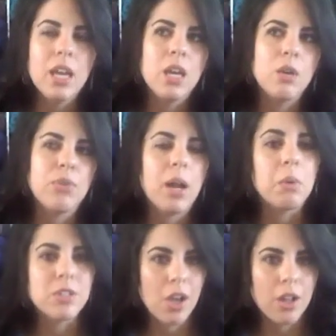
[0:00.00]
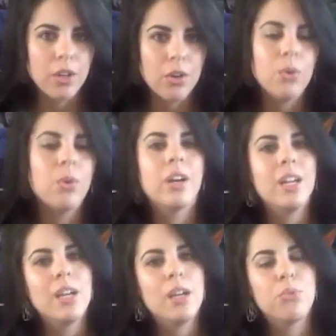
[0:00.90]
if I were taller, or
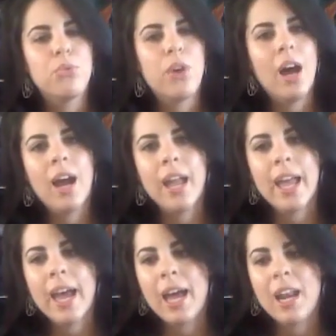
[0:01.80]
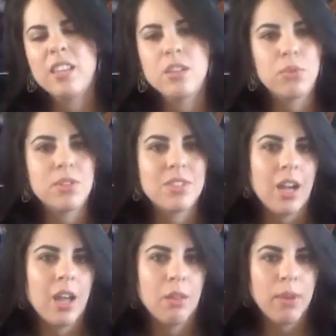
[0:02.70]
if I had a different
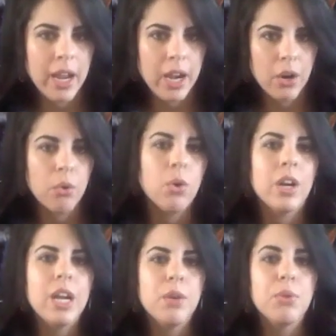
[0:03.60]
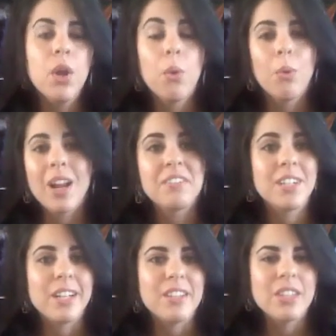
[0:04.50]
style of hair, or if whatever
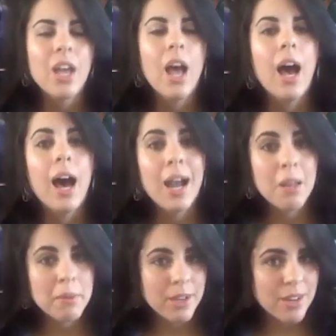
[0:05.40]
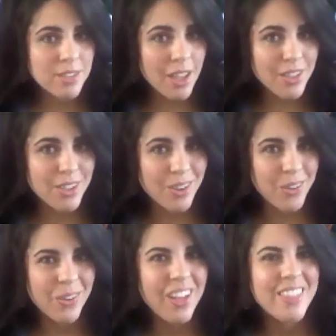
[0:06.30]
it is. I am here to tell you
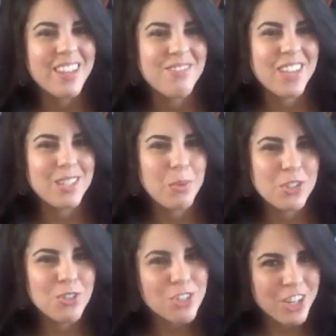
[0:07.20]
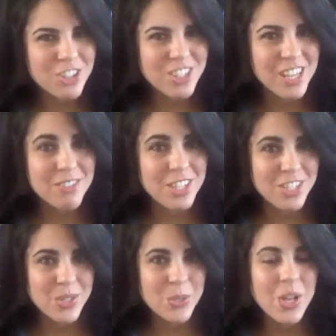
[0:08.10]
that if that's what you've trained yourself
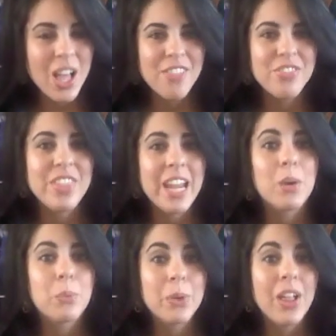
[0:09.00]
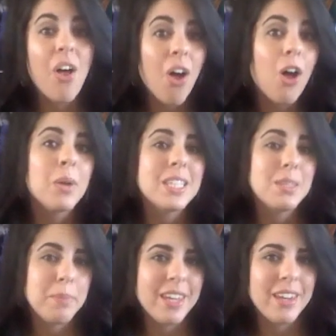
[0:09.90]
to do, there will always
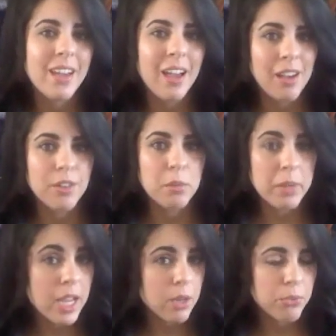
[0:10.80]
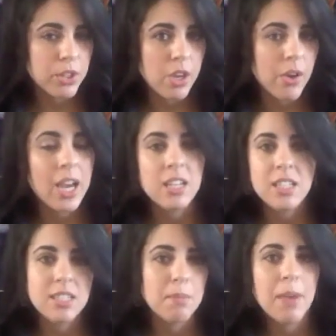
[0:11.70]
be another blank for you, and it
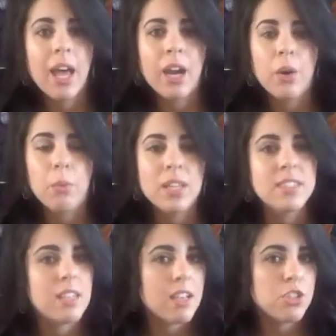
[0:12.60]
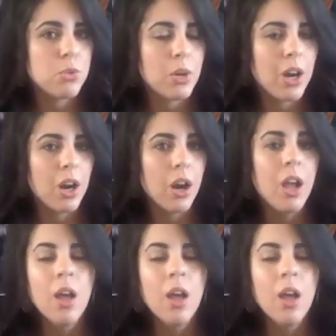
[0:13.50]
doesn't matter what size you are,